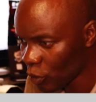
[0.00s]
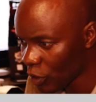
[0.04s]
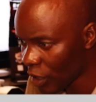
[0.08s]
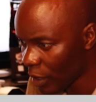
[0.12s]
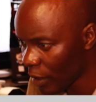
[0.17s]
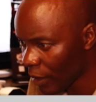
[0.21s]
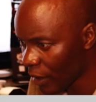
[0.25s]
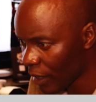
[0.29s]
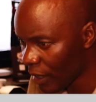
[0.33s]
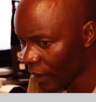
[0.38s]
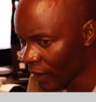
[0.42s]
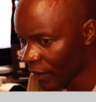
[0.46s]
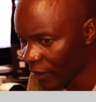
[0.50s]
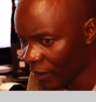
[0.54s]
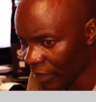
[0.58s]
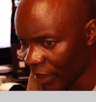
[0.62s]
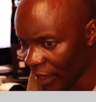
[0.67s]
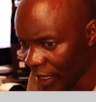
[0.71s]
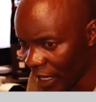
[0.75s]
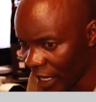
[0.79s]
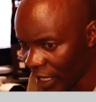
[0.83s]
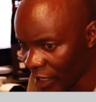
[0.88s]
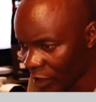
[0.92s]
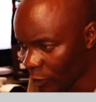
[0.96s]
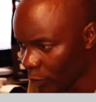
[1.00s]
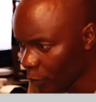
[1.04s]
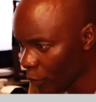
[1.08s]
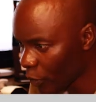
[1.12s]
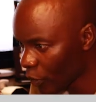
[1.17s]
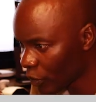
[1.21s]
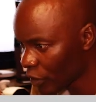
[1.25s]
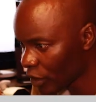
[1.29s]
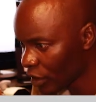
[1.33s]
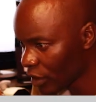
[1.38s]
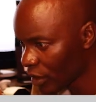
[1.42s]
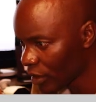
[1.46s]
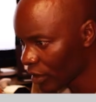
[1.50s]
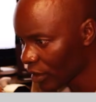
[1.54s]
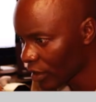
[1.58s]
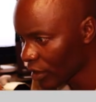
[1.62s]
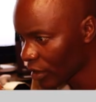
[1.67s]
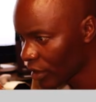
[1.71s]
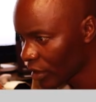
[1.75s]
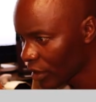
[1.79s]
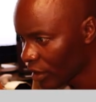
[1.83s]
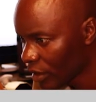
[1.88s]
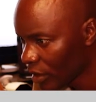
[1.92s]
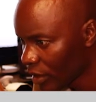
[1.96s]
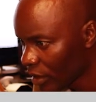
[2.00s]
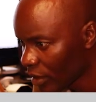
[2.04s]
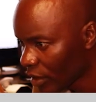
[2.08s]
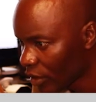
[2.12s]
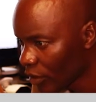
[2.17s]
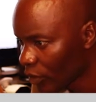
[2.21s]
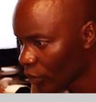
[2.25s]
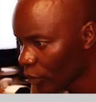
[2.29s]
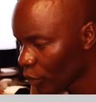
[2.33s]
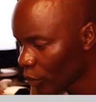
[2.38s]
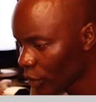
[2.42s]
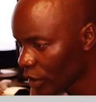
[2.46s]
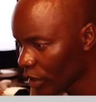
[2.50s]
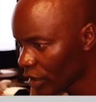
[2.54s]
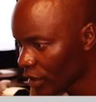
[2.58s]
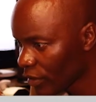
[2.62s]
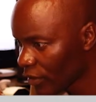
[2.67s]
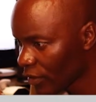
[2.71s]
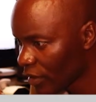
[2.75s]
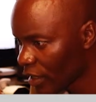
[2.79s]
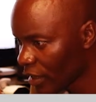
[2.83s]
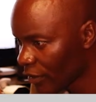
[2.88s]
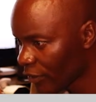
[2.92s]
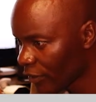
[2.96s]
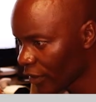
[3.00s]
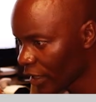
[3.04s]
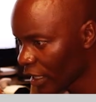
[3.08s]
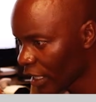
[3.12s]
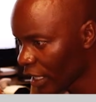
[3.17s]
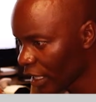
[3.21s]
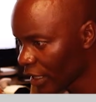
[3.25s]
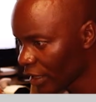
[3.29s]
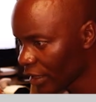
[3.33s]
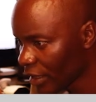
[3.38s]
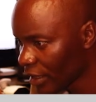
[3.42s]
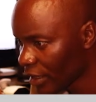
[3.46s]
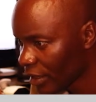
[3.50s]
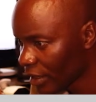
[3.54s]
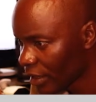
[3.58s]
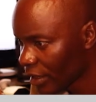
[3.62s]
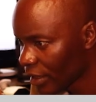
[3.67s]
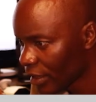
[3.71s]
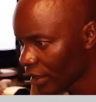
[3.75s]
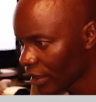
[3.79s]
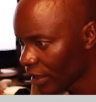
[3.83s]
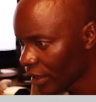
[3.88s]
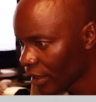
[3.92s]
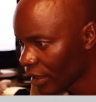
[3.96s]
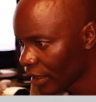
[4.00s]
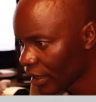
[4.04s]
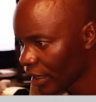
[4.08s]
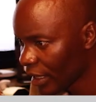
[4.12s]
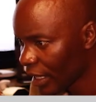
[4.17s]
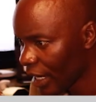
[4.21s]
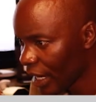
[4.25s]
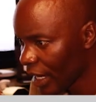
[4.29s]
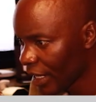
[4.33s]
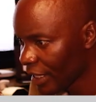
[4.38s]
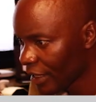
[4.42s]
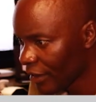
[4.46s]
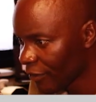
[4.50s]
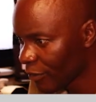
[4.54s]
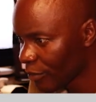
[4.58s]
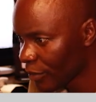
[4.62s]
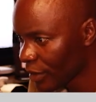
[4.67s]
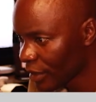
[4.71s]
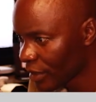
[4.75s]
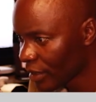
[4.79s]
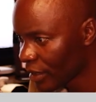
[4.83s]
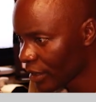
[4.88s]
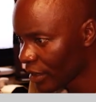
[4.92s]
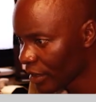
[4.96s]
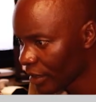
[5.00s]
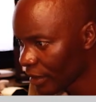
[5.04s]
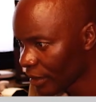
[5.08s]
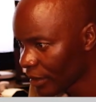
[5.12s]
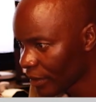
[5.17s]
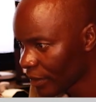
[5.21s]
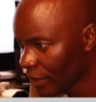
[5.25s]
the last port, which is the VLAN. Add if missing,